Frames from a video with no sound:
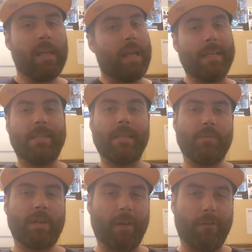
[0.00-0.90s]
It
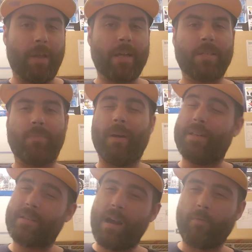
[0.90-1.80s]
seems like a flex, but
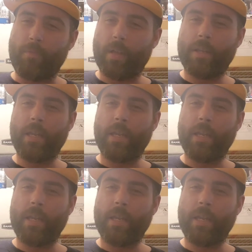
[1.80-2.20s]
it's not really.